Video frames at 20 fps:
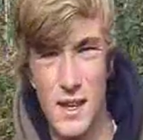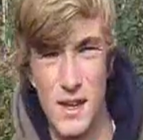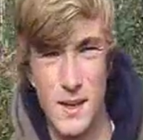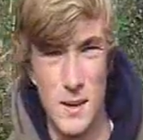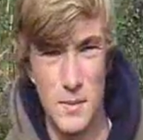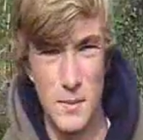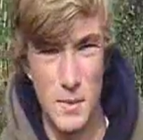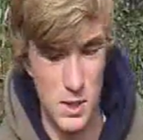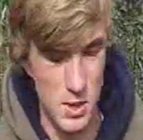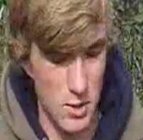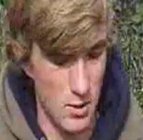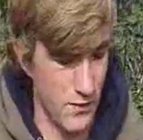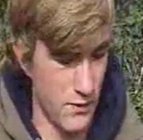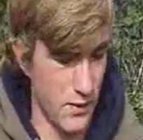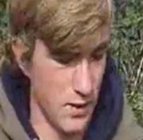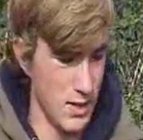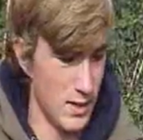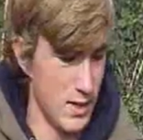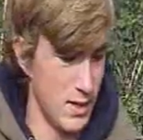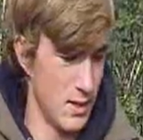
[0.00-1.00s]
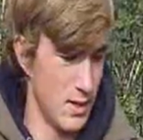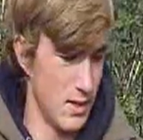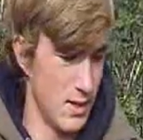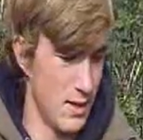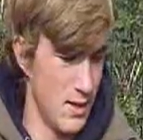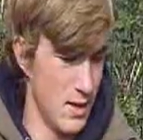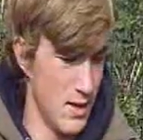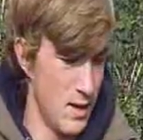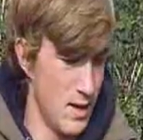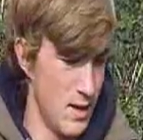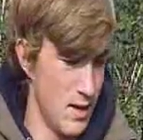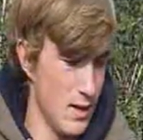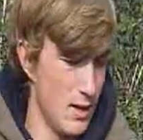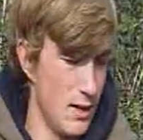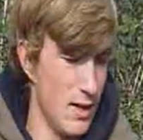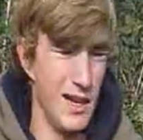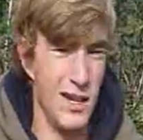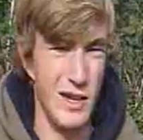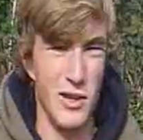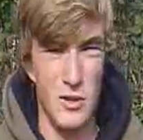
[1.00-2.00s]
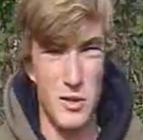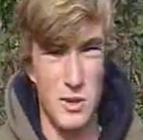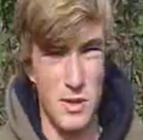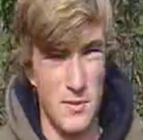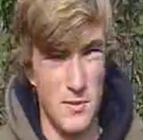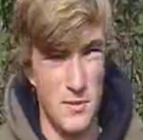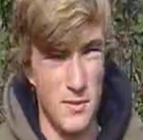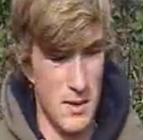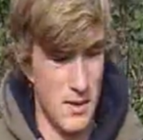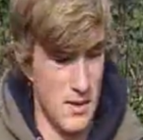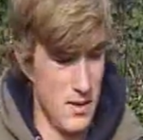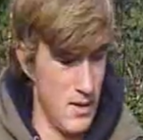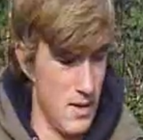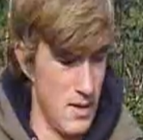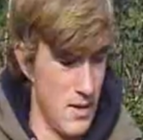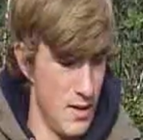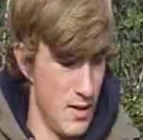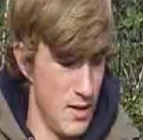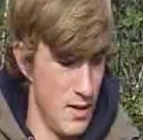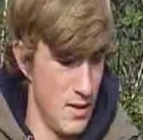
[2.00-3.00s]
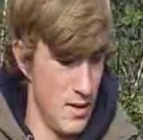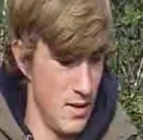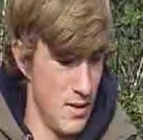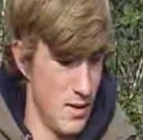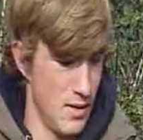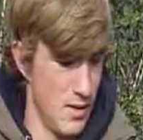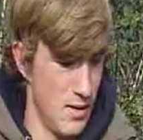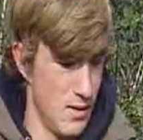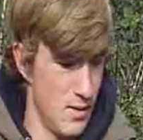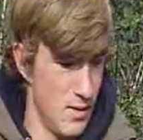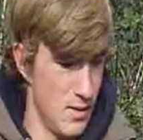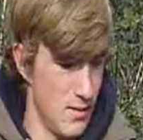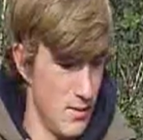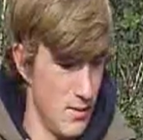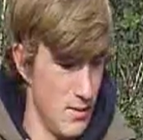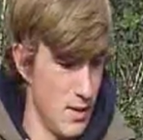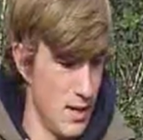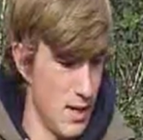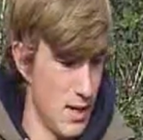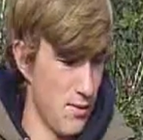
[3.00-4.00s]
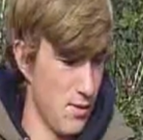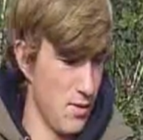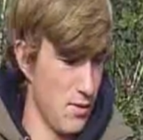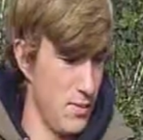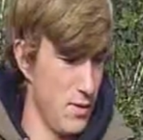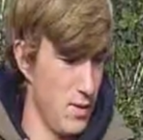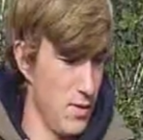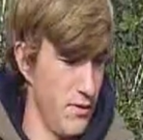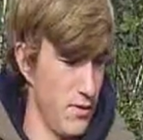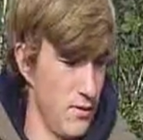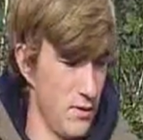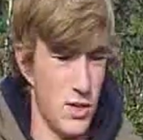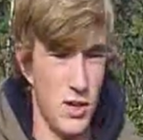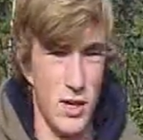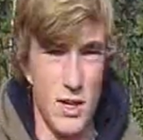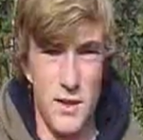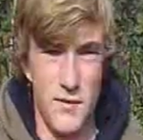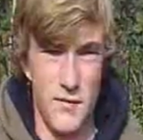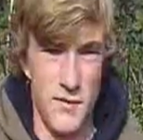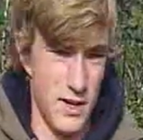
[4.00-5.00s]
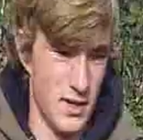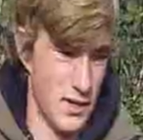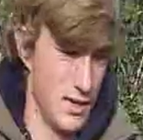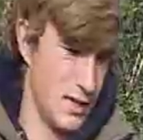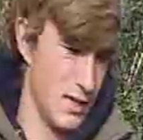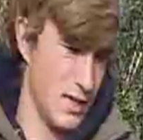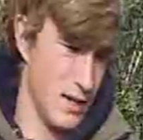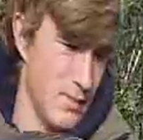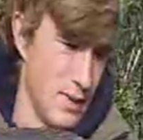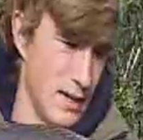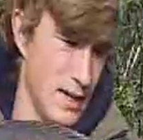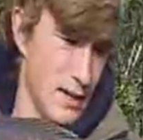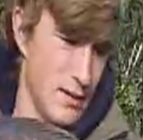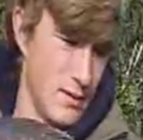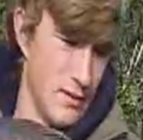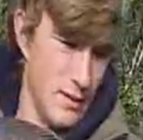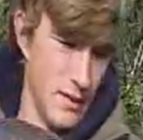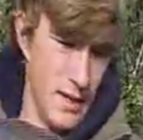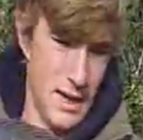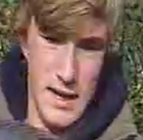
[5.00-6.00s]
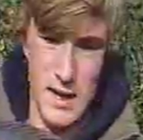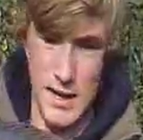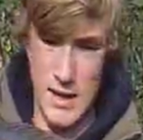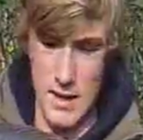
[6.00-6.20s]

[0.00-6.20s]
Give me a good fight. Nearly lost him. But yeah, what a beautiful chunky fish. Look at the paddle on that.